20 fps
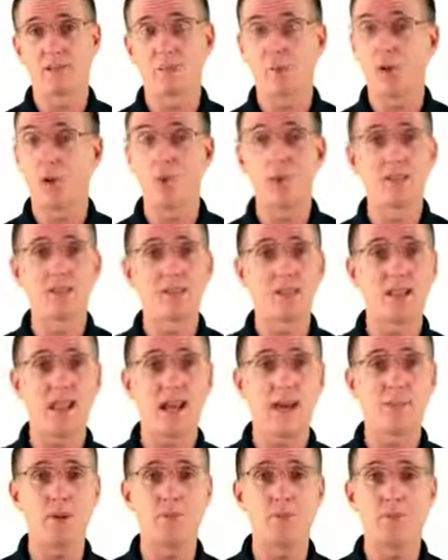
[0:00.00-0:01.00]
what's to
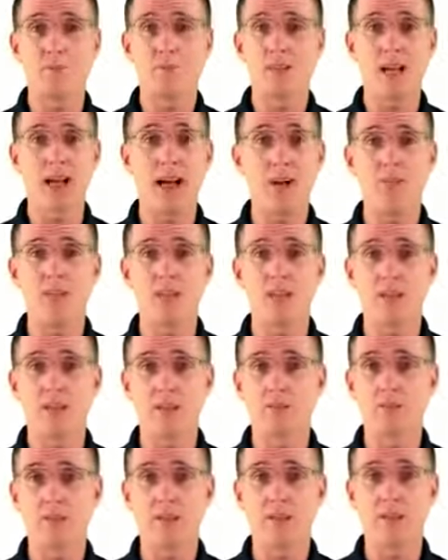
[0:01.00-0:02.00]
stop me from copying
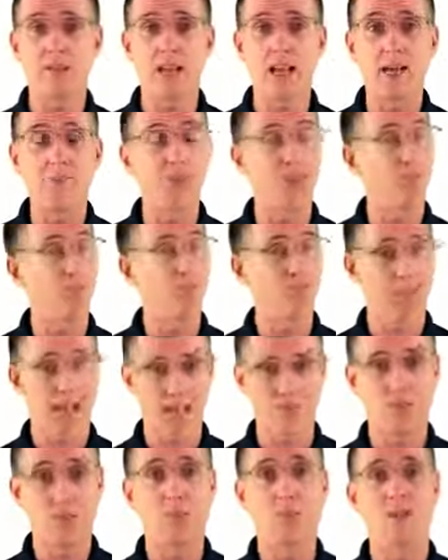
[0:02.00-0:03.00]
it a million times and
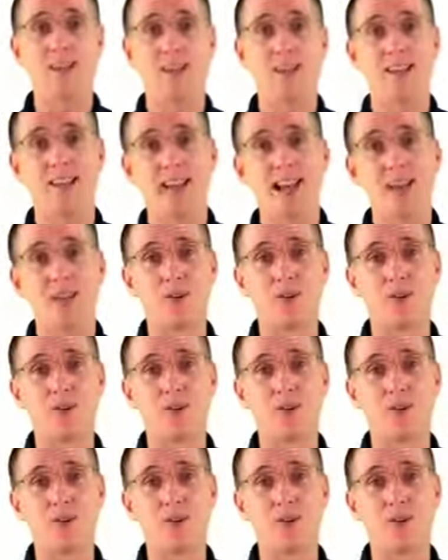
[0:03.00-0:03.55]
having $1 million?